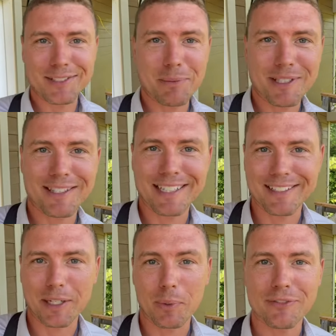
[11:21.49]
some of the things
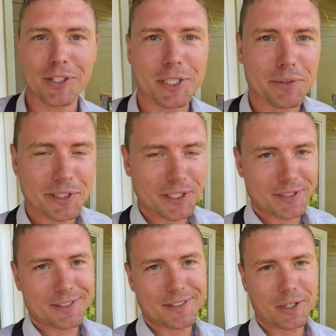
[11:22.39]
that we've learned over the
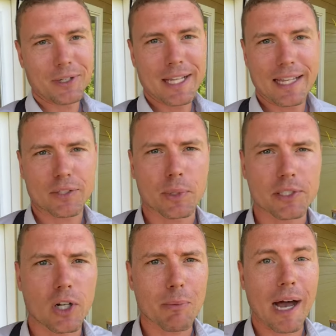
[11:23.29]
years. So that's what
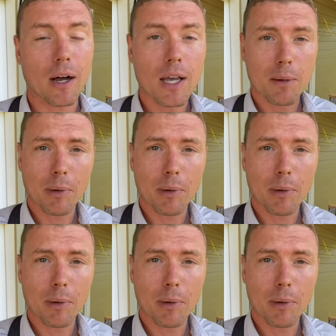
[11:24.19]
it's all about.